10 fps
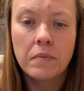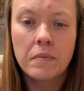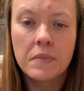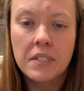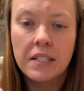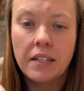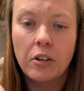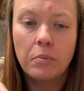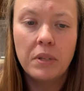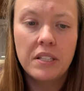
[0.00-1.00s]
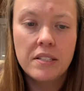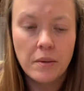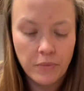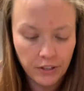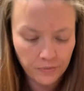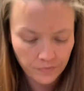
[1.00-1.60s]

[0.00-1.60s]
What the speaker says: See how it beads up there.